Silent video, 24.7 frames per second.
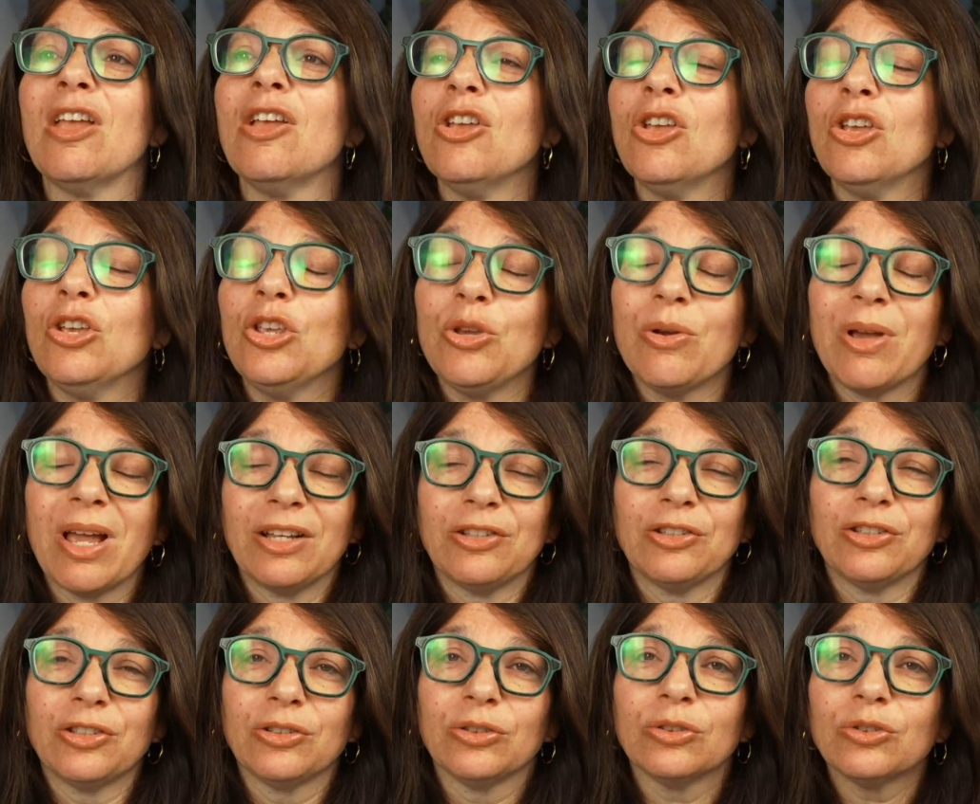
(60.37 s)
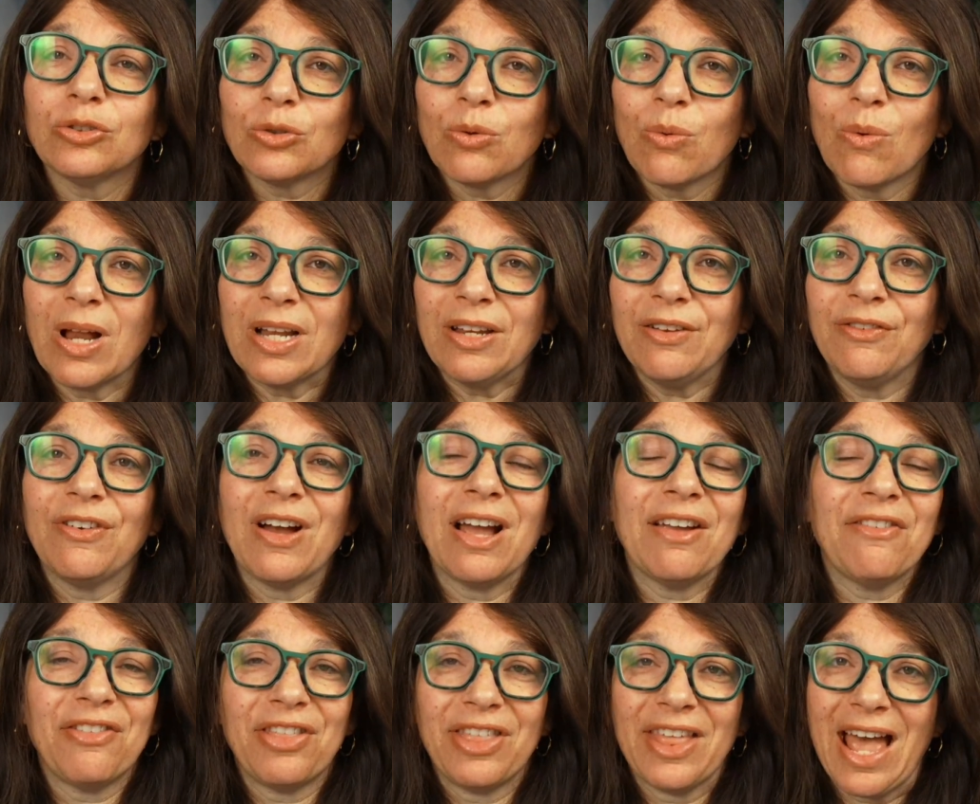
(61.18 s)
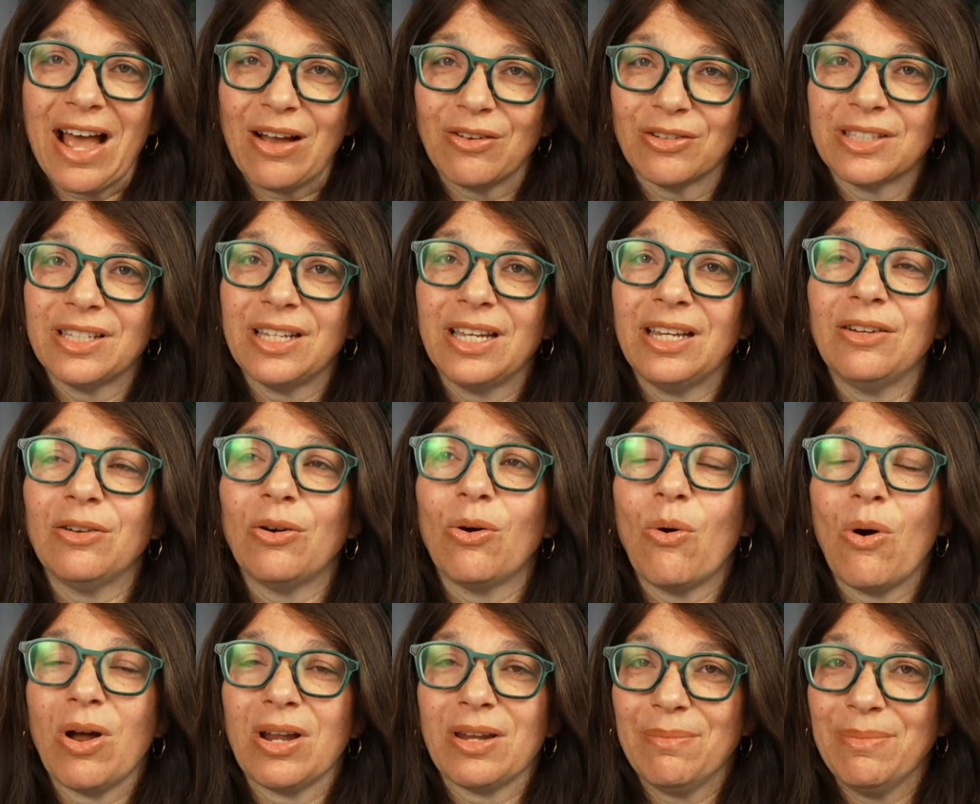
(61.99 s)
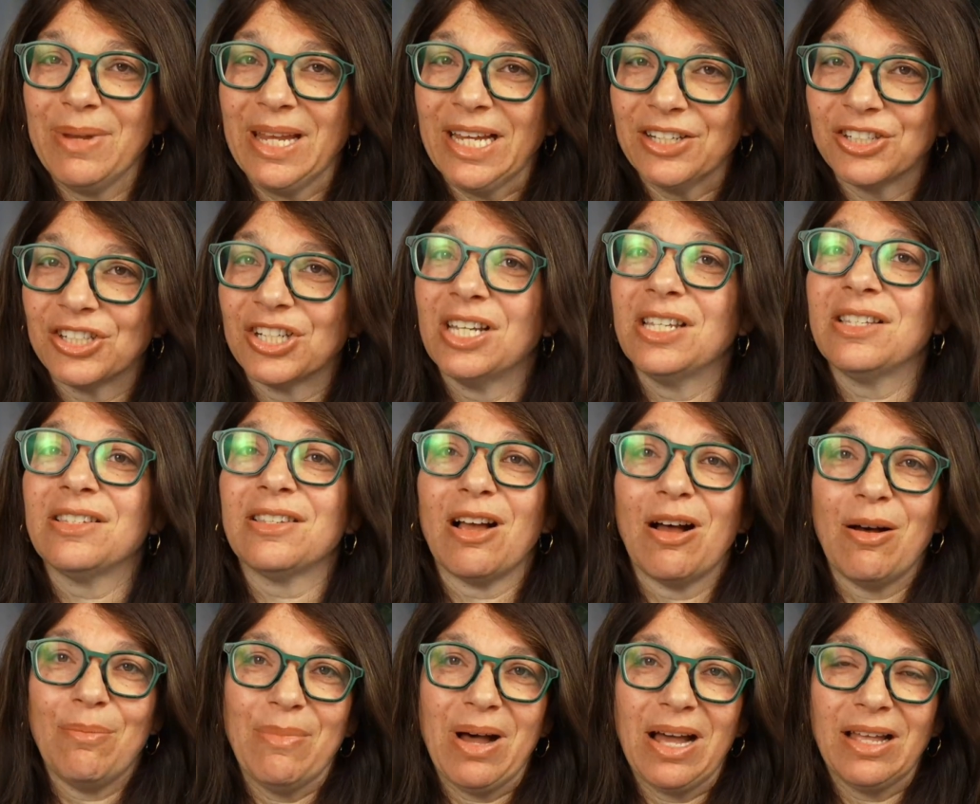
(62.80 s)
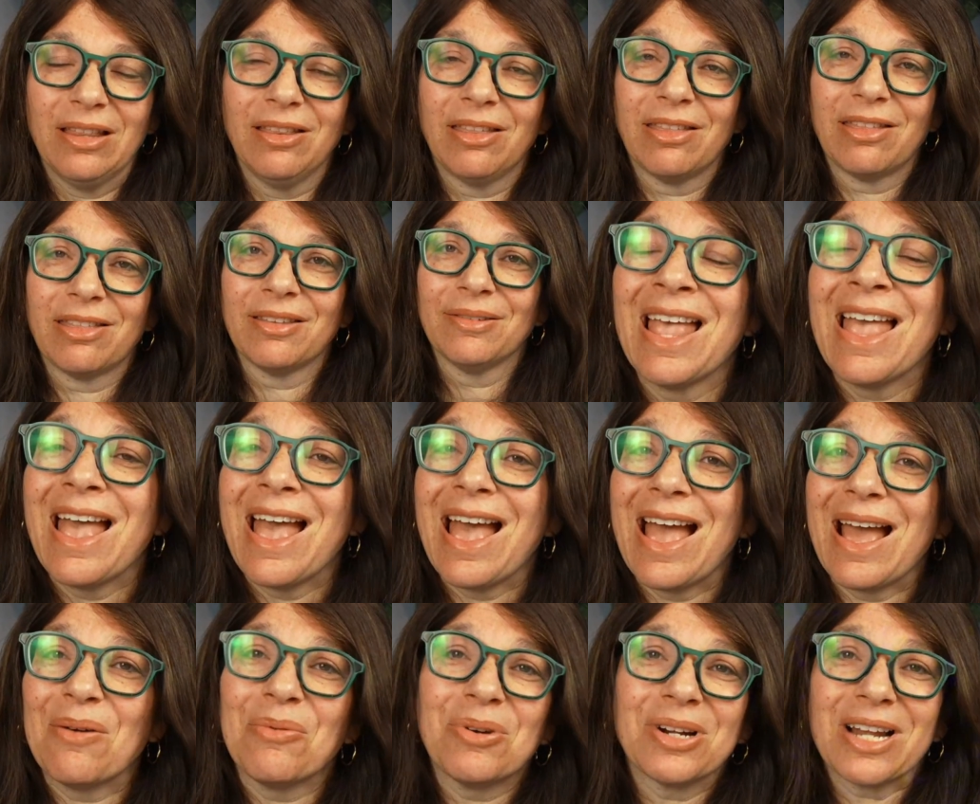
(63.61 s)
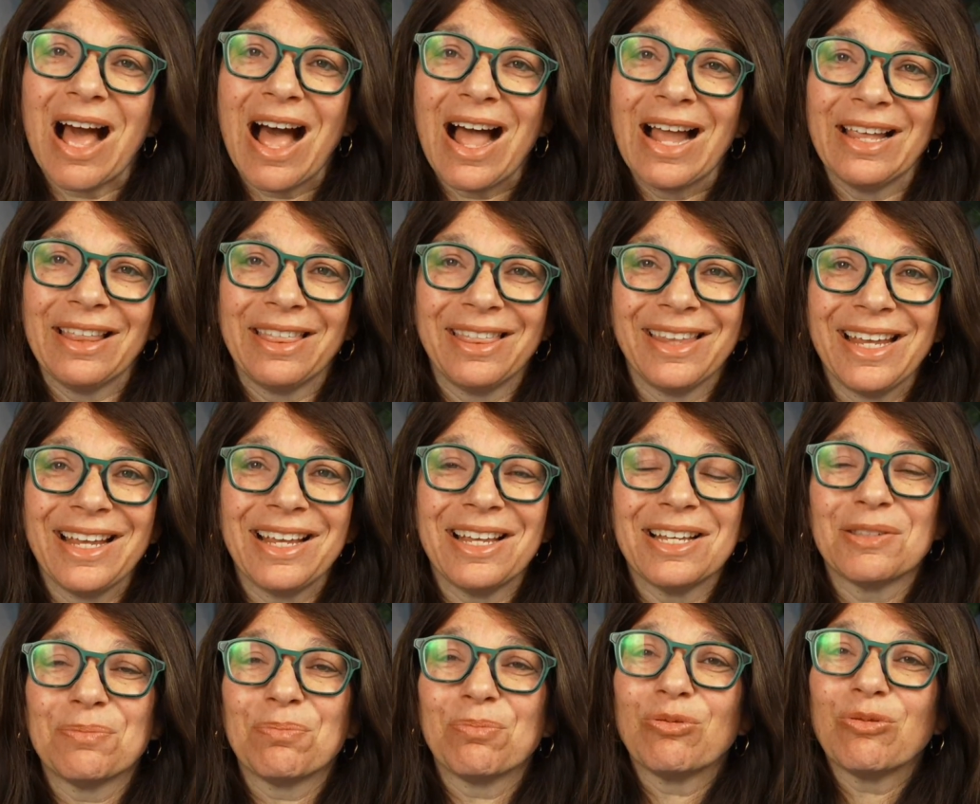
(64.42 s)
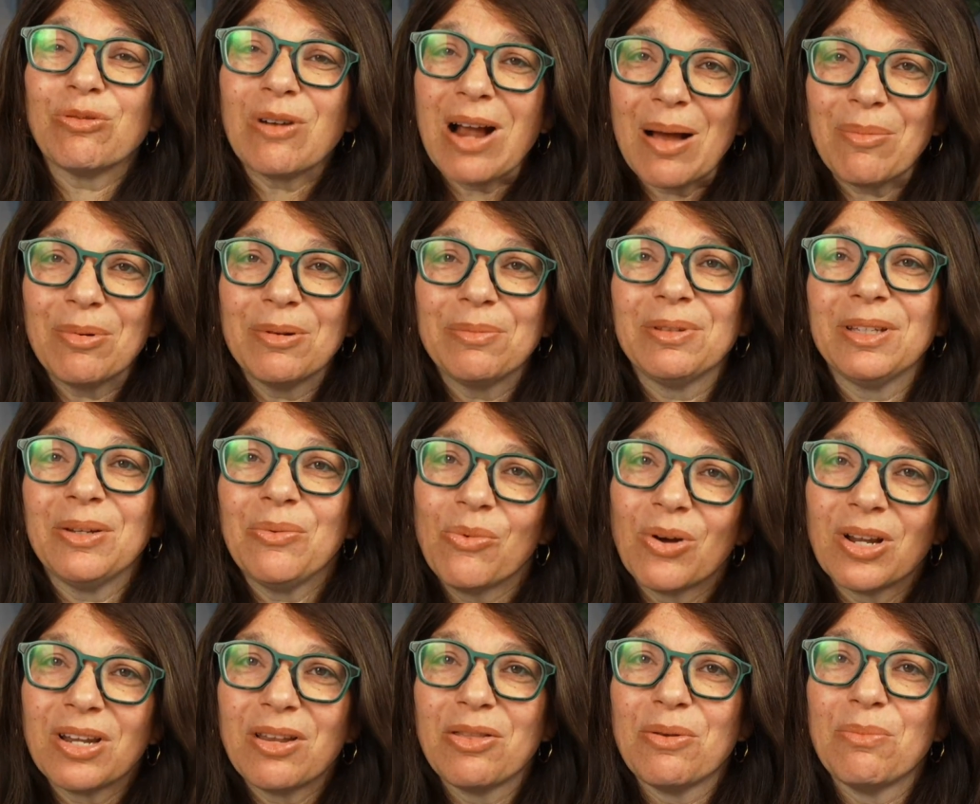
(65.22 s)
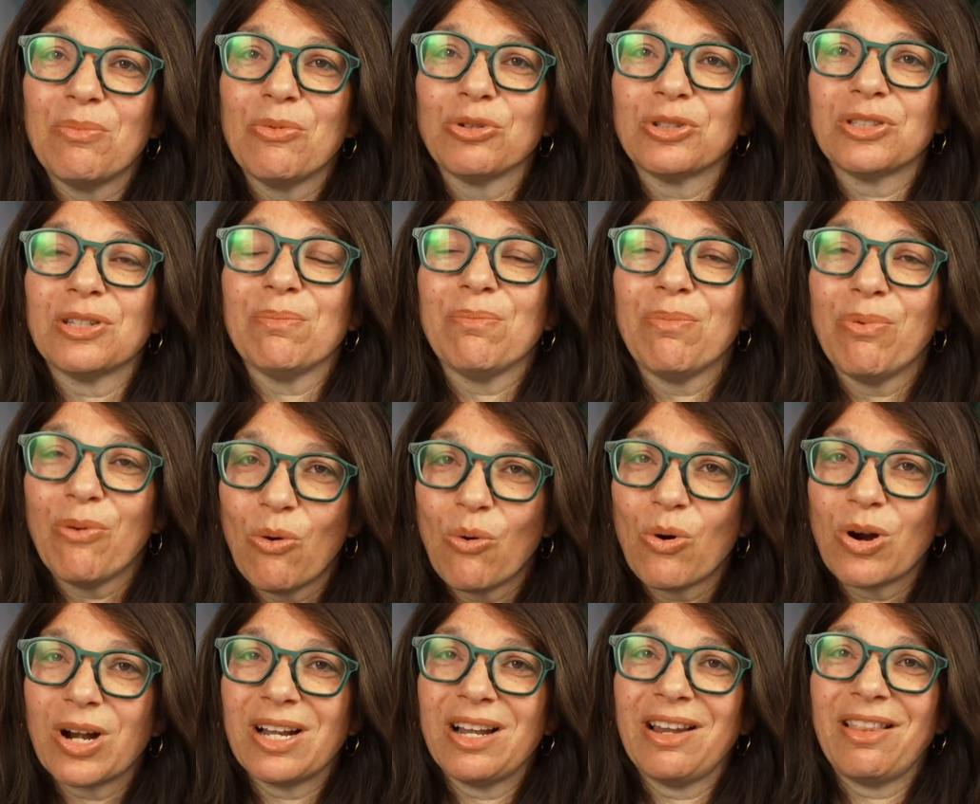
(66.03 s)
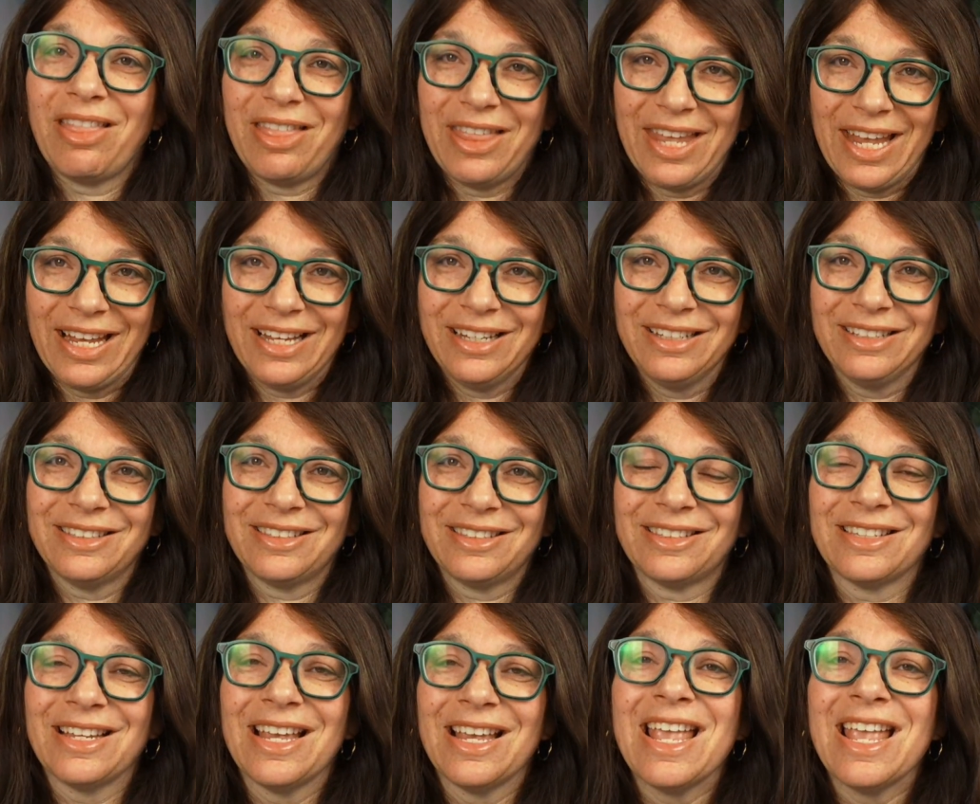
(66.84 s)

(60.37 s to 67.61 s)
You get 25,000 automations a month. And what I think is probably one of the most important things